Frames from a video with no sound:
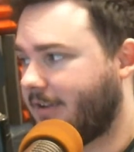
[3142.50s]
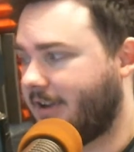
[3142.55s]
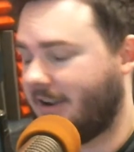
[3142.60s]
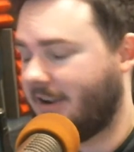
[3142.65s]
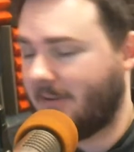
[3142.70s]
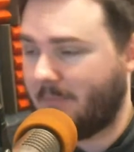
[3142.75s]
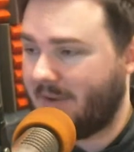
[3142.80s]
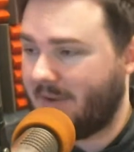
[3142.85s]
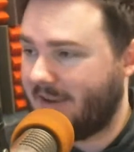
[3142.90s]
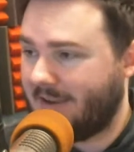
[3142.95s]

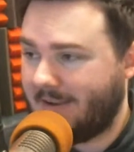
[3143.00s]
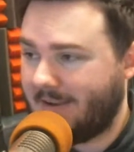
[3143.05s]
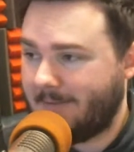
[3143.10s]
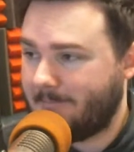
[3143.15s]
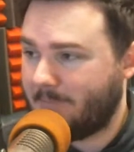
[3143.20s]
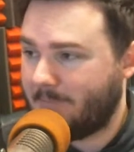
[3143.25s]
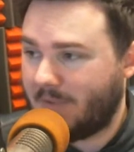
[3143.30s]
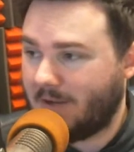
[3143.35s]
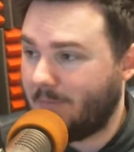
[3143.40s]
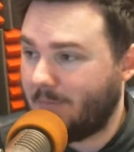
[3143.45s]
gonna be
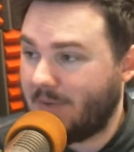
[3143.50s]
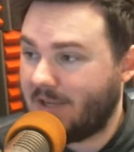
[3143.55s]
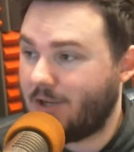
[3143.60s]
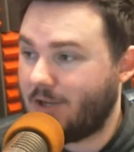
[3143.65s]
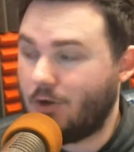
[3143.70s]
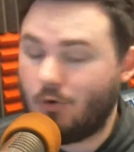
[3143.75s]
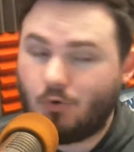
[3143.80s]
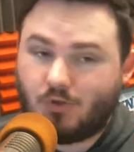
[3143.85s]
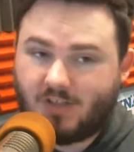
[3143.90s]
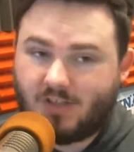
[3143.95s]

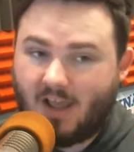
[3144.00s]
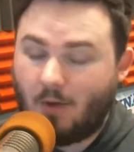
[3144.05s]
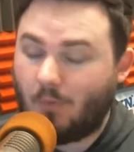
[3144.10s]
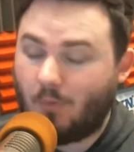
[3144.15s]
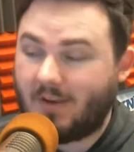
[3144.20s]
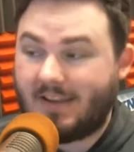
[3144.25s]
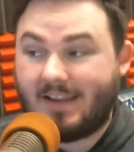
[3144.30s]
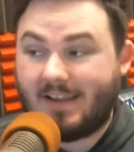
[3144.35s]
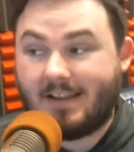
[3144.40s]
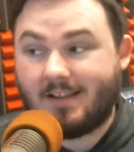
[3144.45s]
huge. That
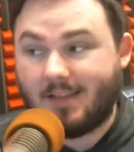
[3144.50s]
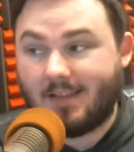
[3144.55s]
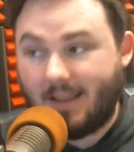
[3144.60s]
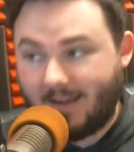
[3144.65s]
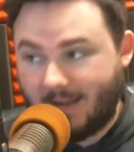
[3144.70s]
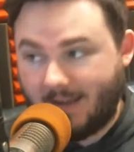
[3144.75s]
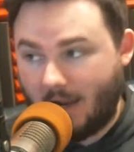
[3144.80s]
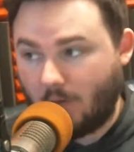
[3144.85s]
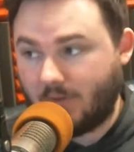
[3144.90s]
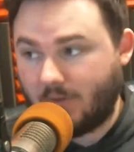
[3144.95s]
one,
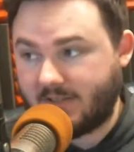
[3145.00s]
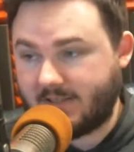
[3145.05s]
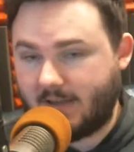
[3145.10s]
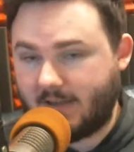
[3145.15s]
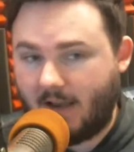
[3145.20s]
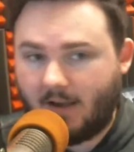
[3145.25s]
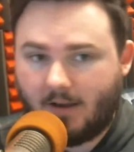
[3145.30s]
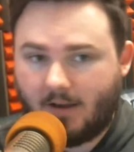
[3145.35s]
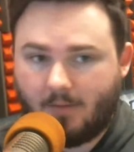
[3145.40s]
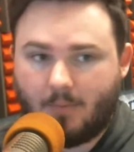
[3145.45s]
England County
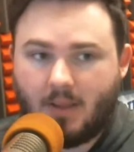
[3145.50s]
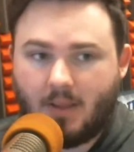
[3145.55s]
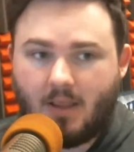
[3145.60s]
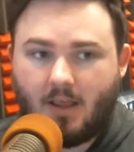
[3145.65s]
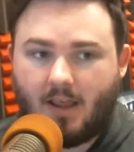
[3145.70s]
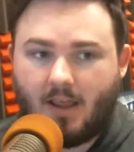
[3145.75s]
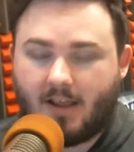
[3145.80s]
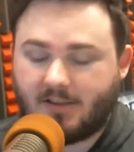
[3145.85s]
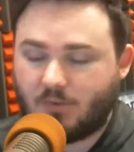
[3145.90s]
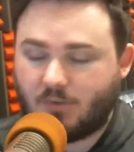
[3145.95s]
Stadium,
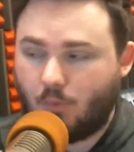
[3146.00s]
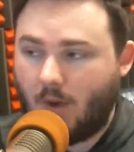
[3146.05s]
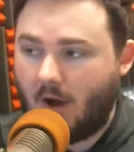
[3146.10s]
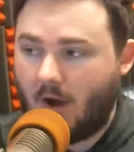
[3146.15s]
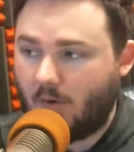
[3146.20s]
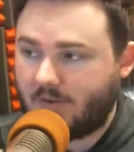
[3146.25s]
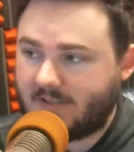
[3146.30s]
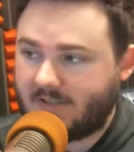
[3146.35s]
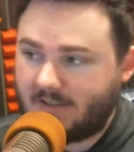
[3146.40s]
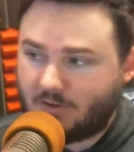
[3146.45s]
as
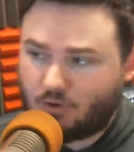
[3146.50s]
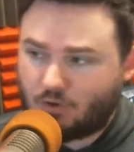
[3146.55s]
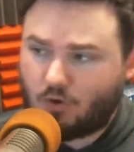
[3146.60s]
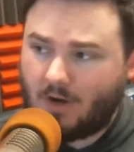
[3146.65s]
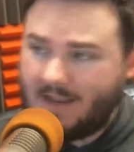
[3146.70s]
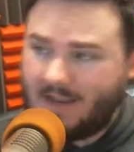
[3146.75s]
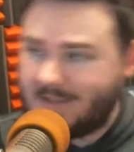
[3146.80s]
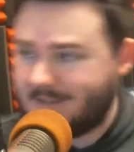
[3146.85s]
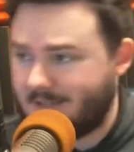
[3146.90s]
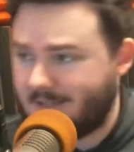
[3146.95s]
well as it's
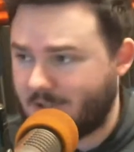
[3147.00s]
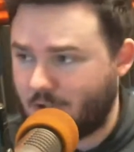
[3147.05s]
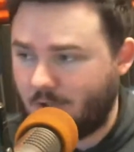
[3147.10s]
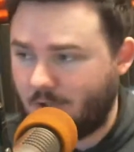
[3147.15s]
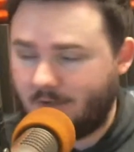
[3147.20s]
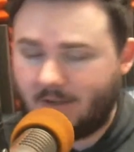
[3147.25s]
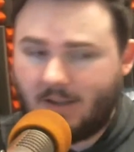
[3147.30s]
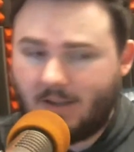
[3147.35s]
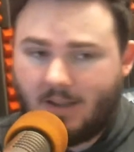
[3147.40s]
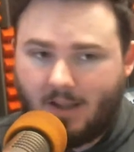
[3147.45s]

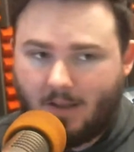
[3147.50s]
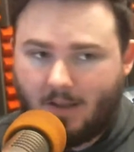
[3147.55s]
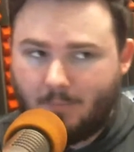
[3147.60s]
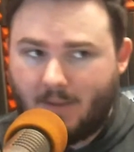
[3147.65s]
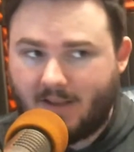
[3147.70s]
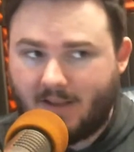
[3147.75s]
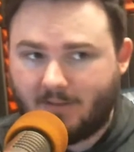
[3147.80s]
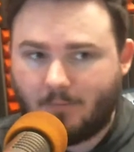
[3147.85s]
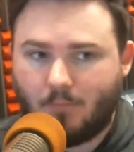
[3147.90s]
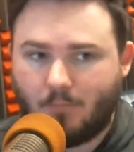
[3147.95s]
transitioned and
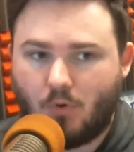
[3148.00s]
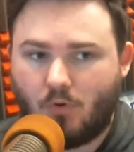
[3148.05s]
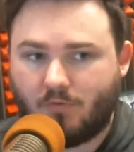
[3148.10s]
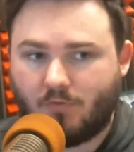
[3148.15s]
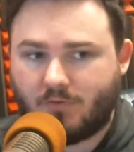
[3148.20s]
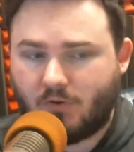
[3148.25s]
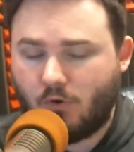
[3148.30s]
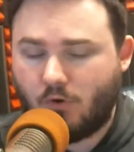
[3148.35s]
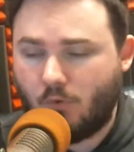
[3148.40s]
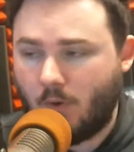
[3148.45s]
made the
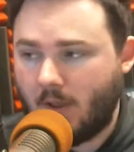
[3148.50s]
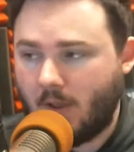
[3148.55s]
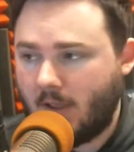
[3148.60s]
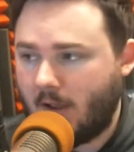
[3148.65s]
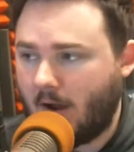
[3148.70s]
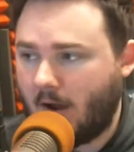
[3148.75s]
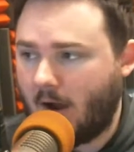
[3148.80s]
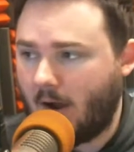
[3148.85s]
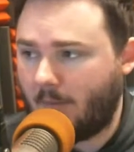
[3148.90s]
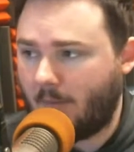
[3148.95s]
move to
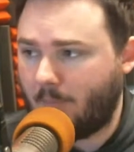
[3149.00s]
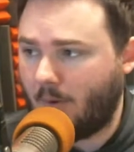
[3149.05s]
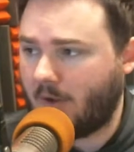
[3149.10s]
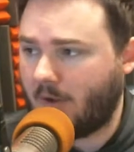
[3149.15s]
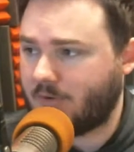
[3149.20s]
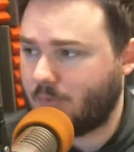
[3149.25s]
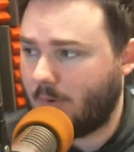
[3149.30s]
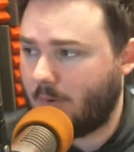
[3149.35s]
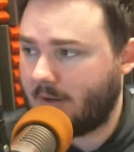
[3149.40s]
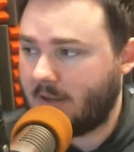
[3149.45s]

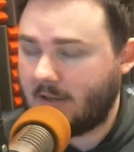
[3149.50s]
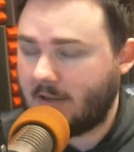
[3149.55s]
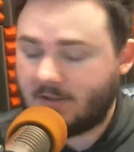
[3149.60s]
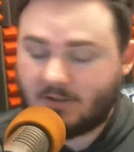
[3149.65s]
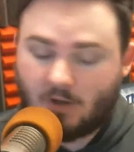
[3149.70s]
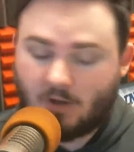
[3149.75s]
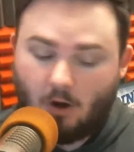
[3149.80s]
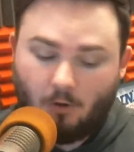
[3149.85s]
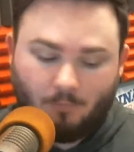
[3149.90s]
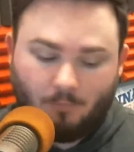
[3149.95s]
Brunswick.
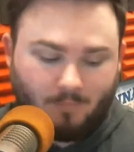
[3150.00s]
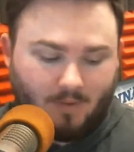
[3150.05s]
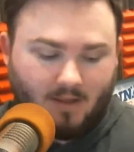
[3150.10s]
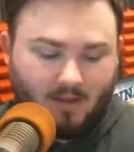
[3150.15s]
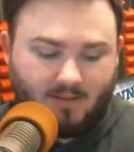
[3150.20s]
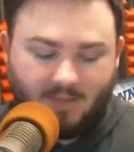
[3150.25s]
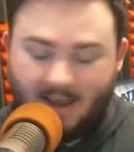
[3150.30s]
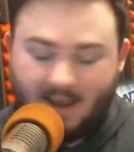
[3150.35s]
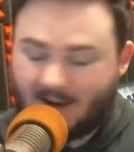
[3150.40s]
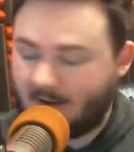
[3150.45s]
So
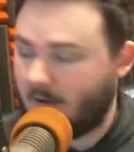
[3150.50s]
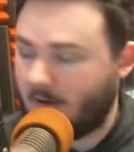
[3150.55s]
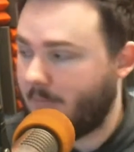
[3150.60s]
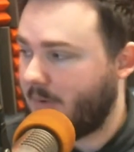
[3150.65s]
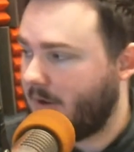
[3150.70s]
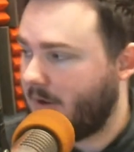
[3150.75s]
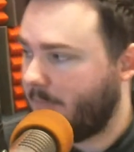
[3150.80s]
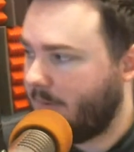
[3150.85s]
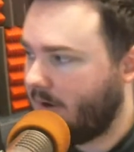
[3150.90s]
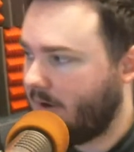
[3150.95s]
that going to
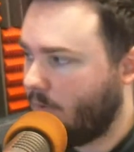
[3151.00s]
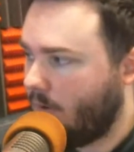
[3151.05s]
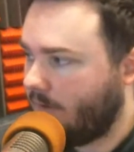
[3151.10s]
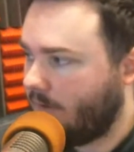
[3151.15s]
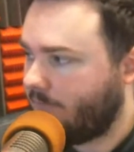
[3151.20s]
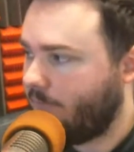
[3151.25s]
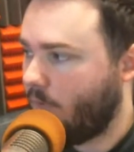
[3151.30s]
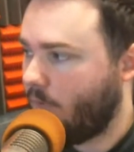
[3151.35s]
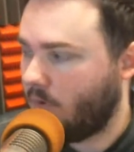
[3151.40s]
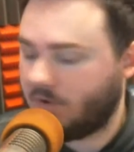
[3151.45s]
be a big
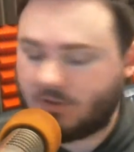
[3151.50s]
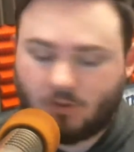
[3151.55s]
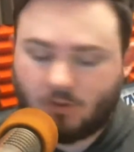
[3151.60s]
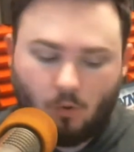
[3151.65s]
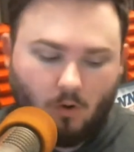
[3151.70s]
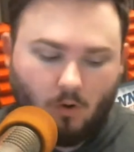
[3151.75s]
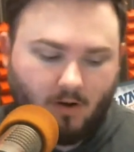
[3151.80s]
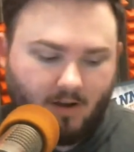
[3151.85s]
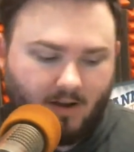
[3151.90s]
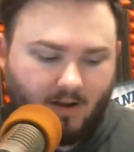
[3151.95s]
one for
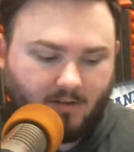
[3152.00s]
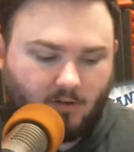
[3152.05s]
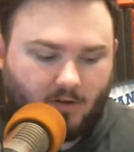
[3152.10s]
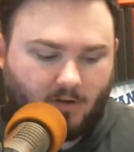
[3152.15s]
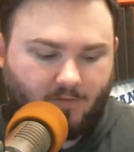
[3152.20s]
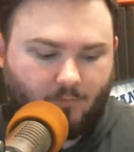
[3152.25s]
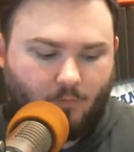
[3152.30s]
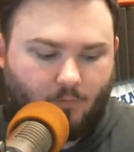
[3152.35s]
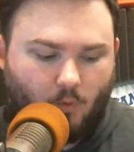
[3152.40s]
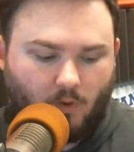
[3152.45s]
sure, and
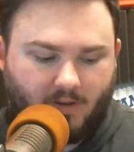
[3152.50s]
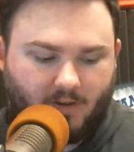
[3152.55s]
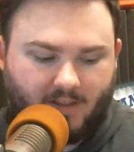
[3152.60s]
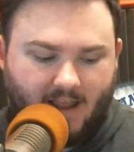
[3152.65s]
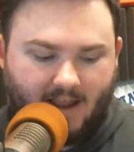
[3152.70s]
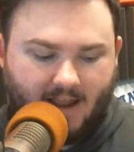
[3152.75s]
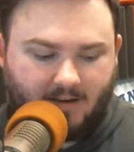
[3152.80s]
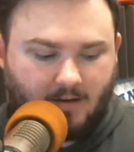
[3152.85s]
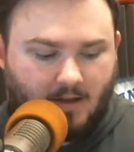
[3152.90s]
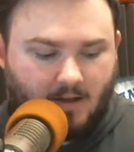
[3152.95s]
looking forward to
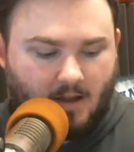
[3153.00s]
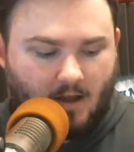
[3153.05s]
that.